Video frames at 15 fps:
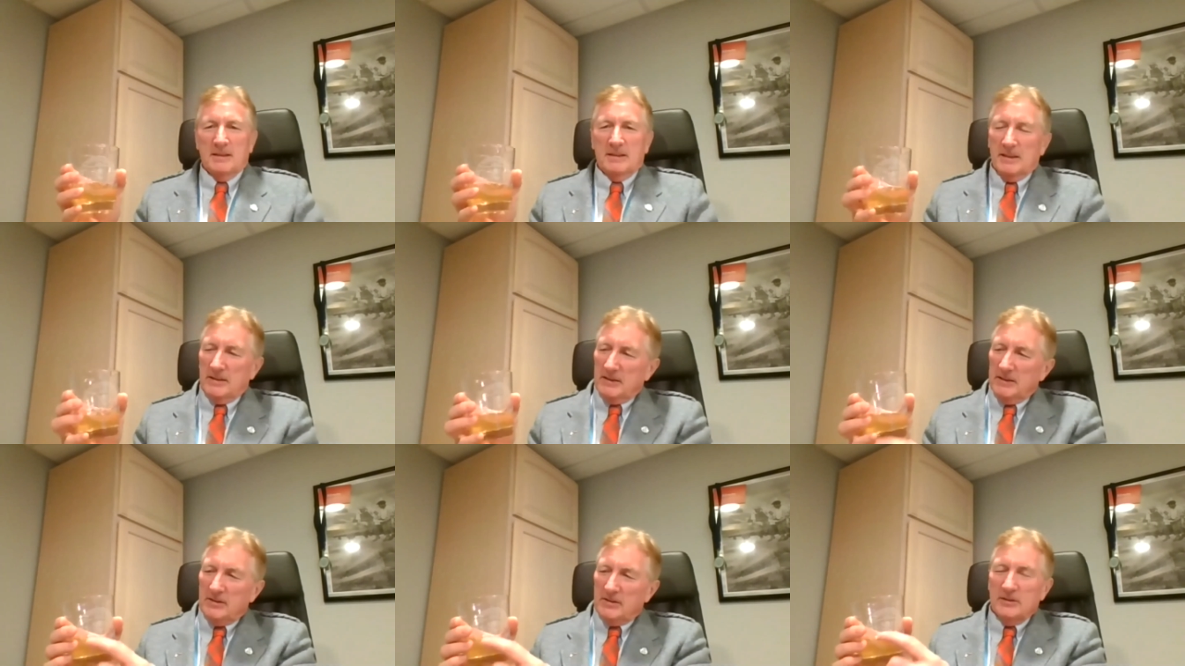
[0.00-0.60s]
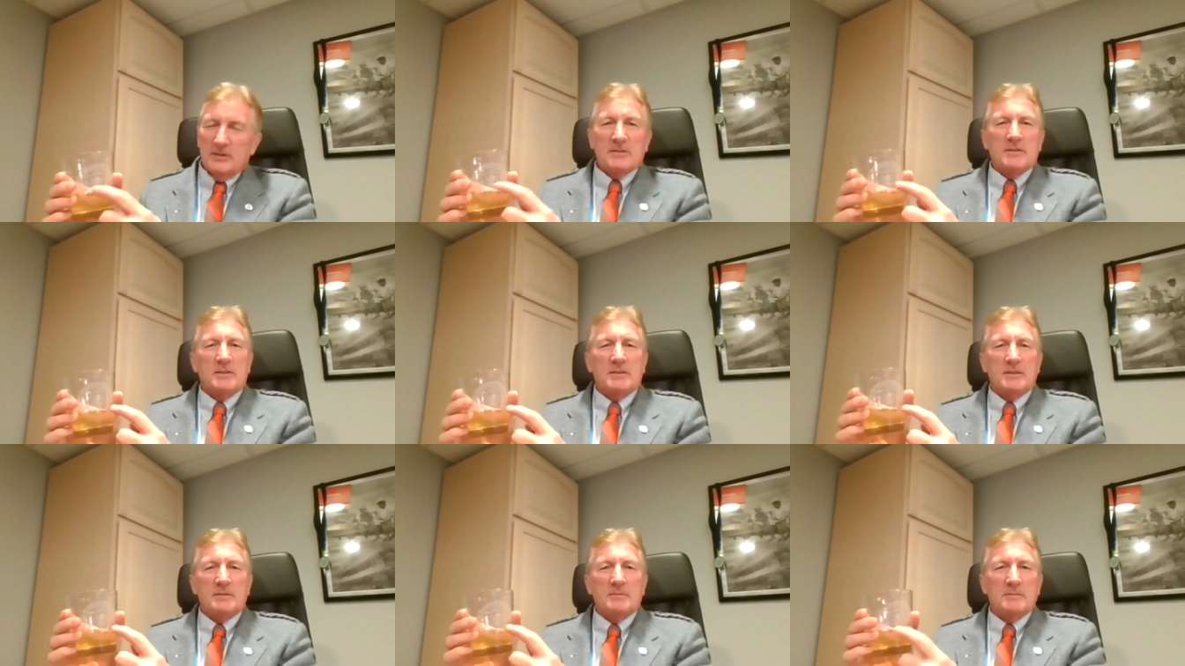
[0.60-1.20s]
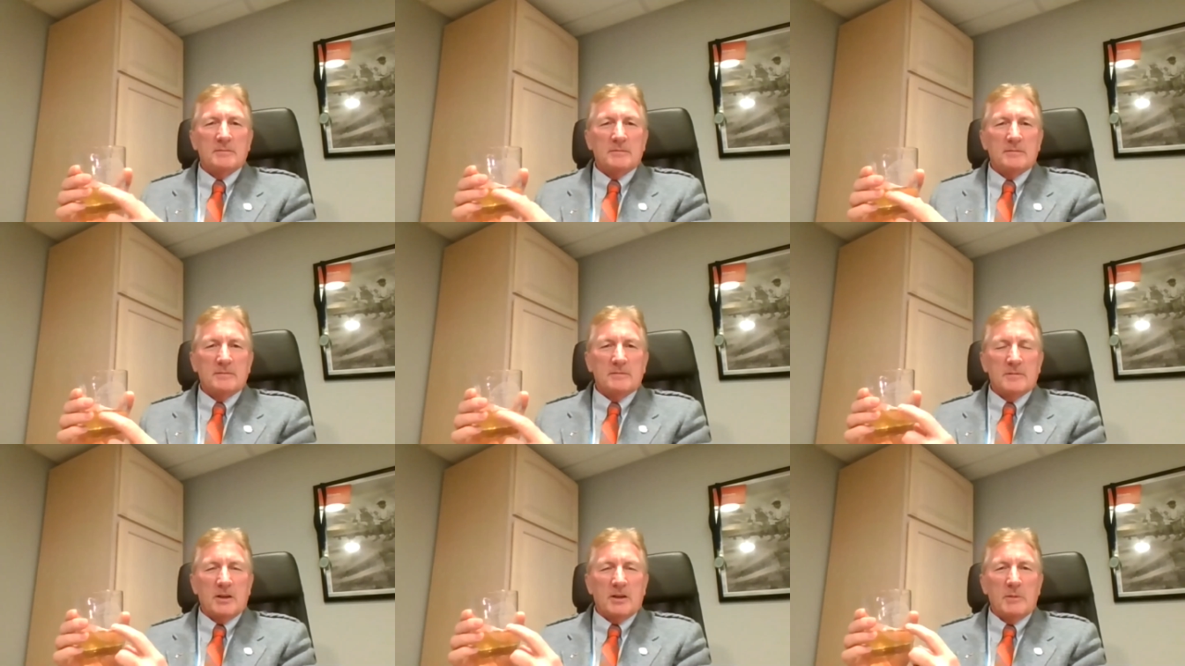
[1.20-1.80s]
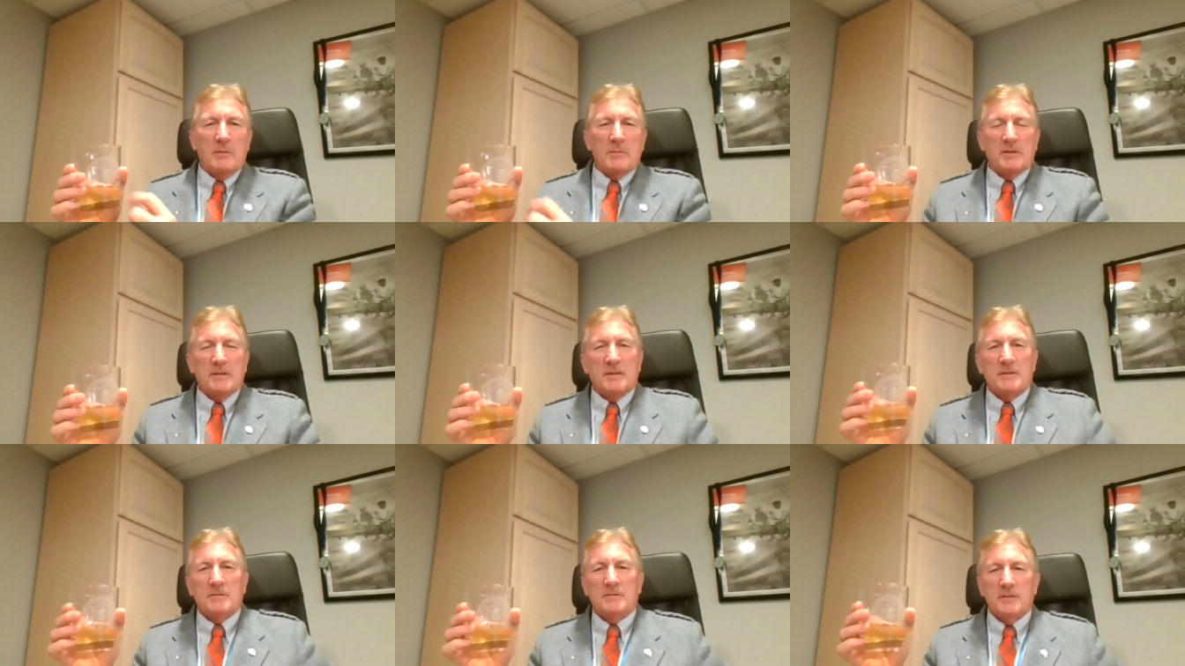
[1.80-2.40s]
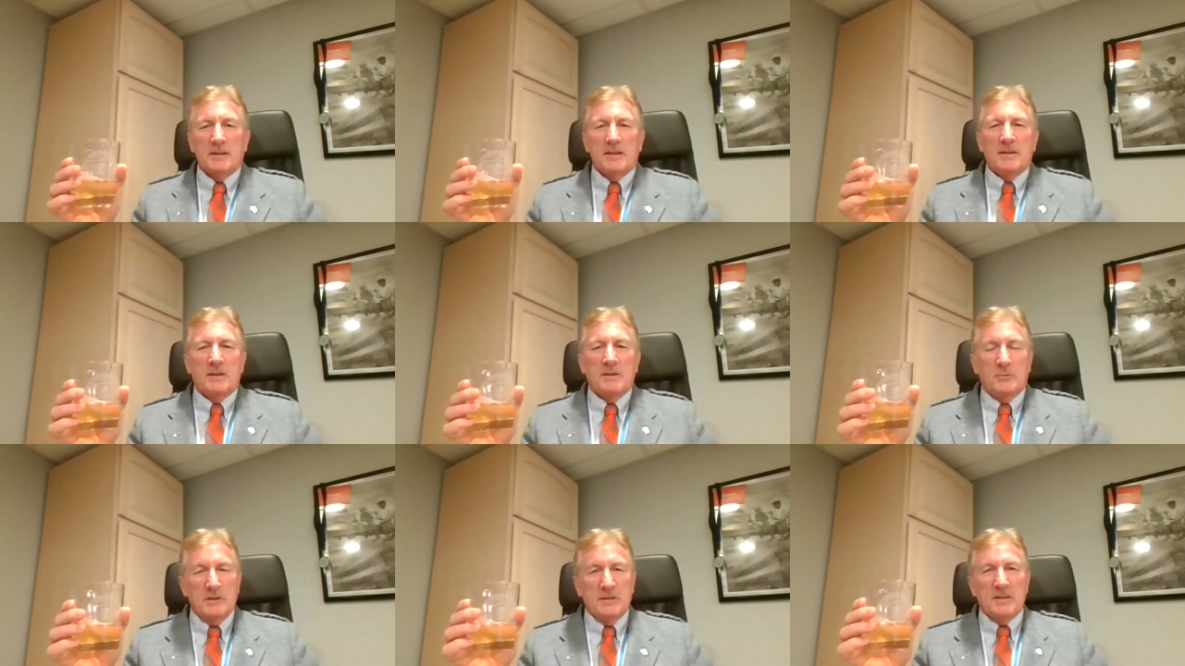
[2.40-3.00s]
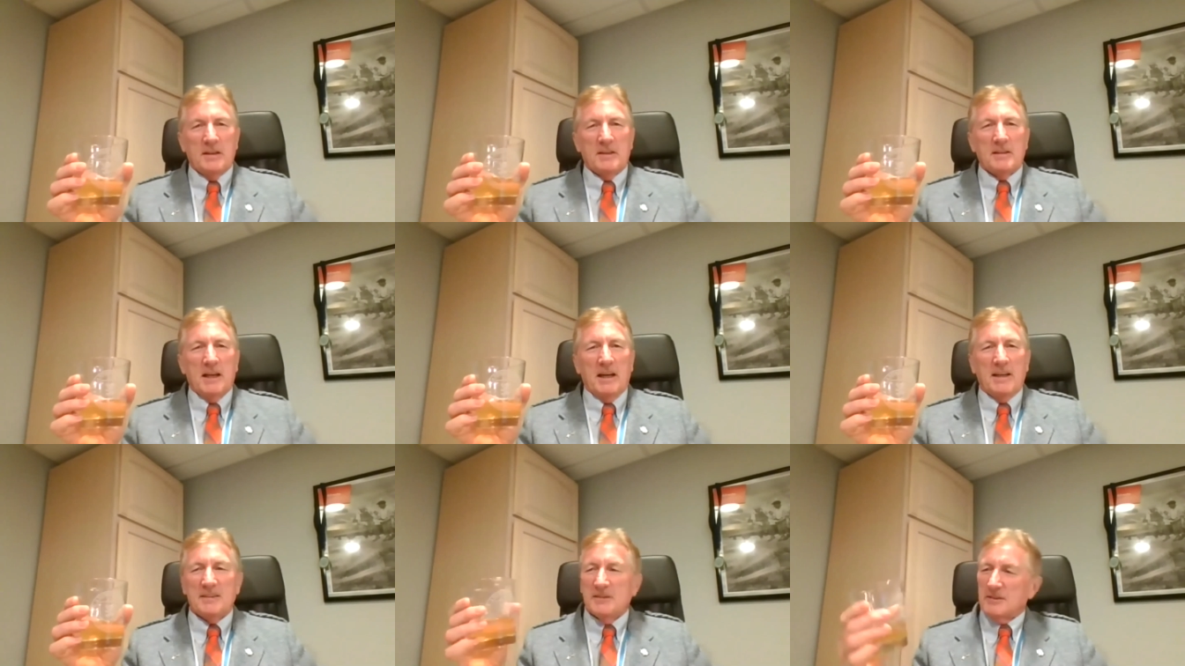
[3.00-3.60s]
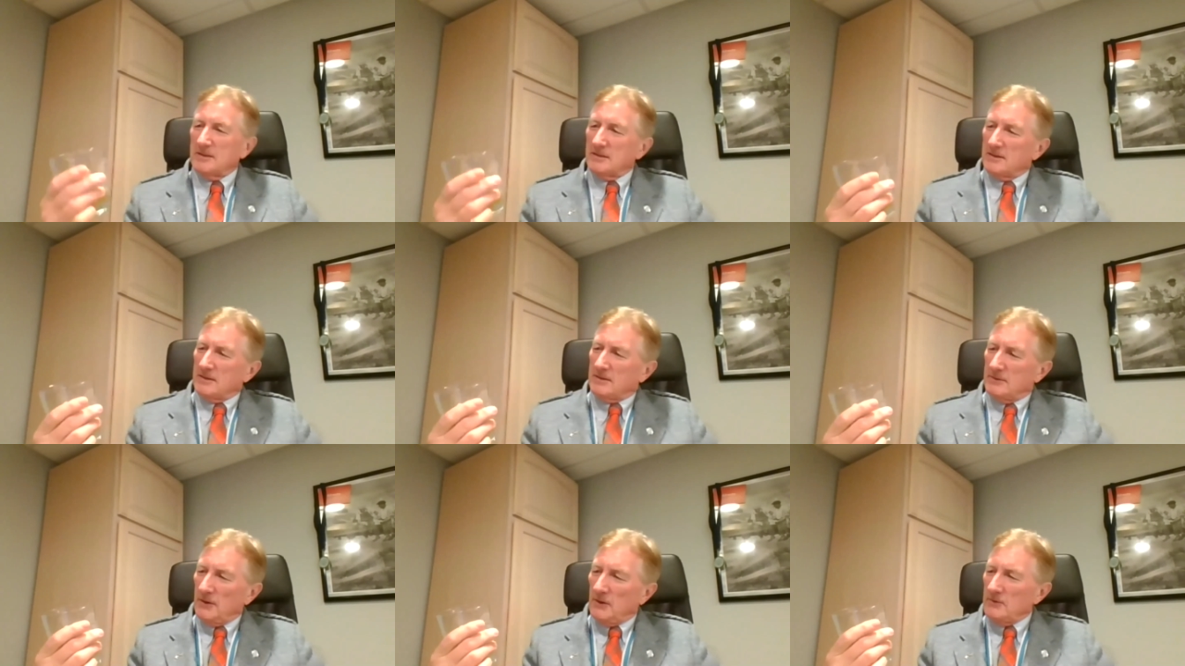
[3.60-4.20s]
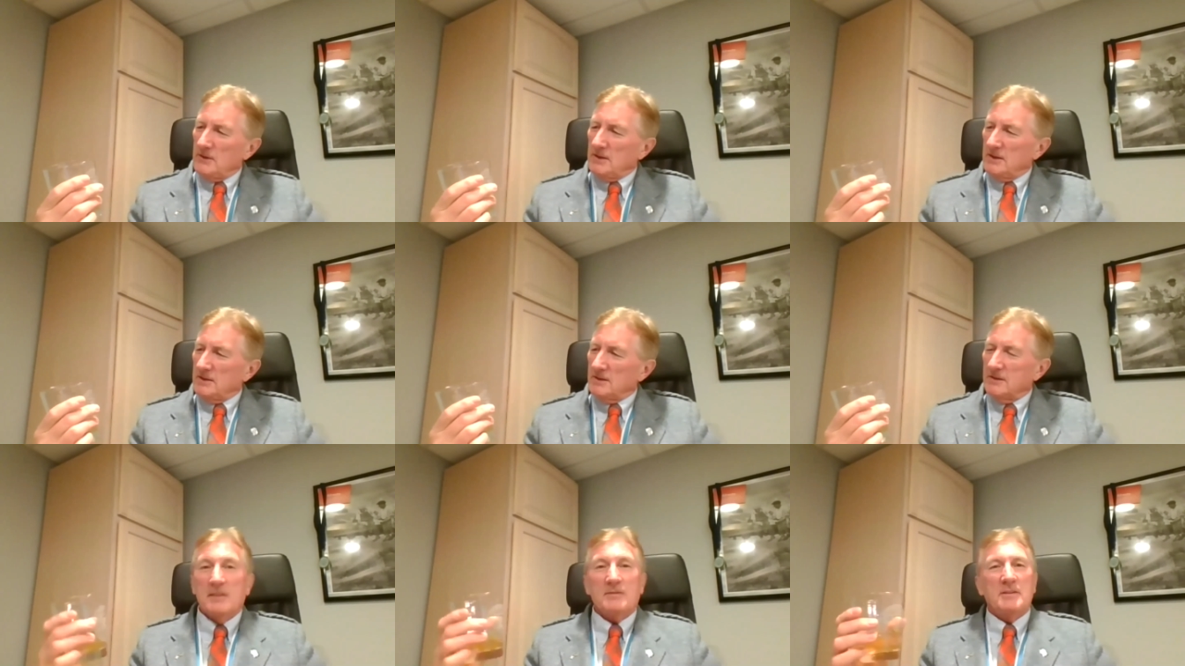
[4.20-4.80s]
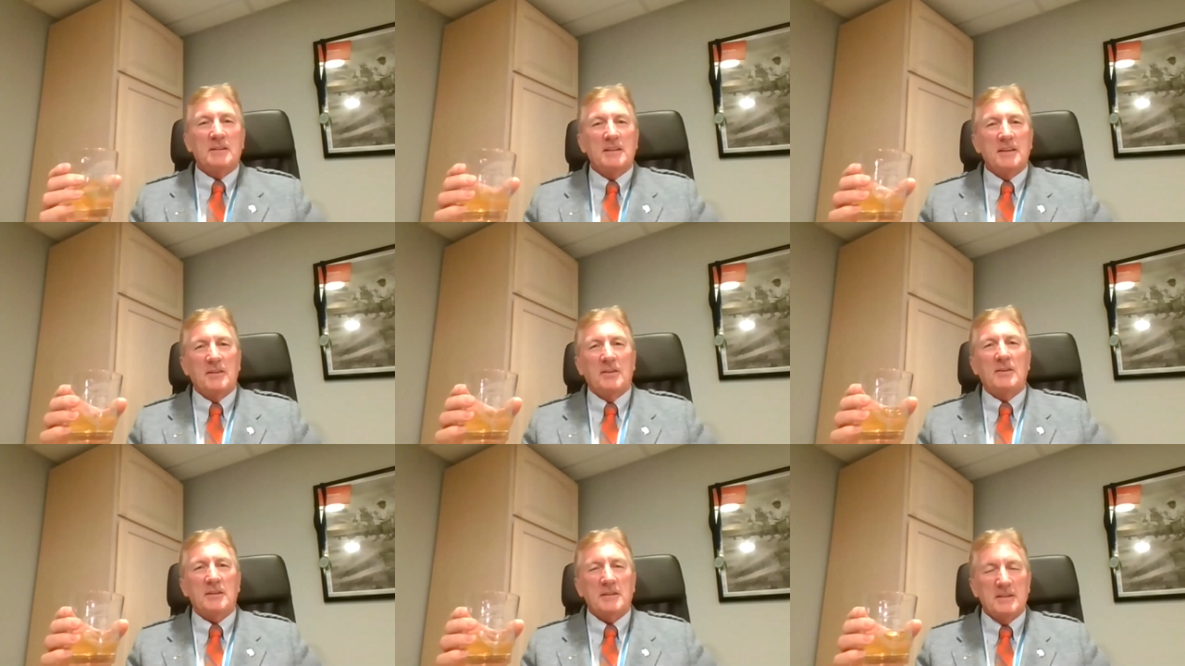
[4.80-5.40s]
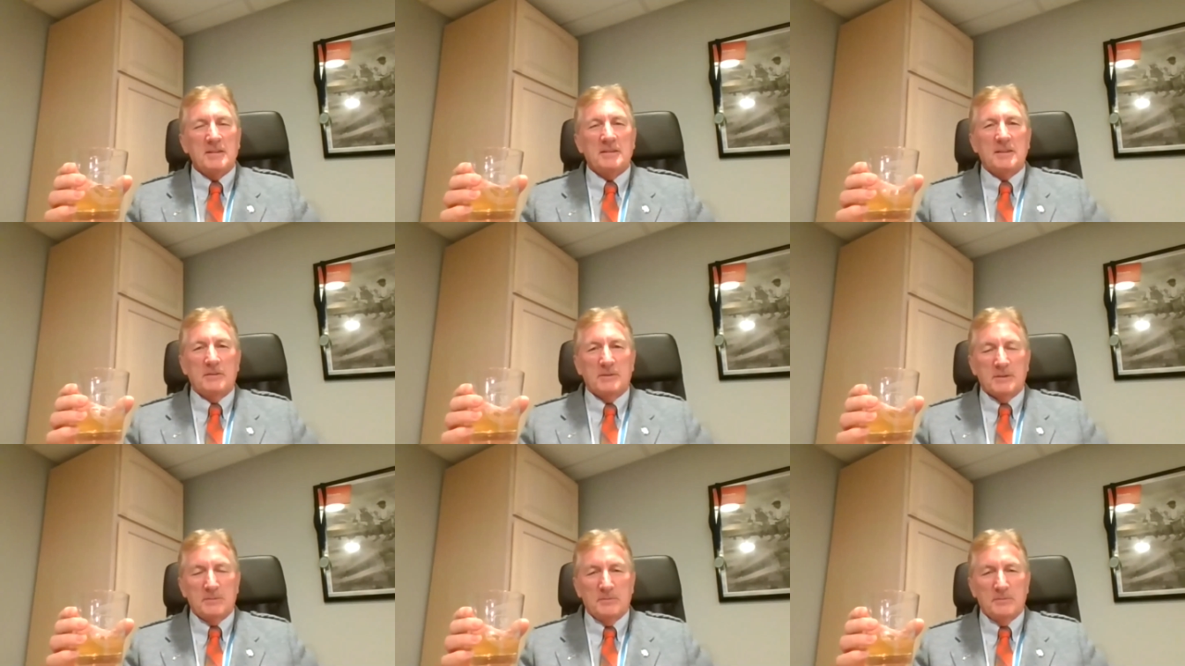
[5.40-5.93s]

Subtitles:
and this is their commemorative whiskey glass, founded in 1737.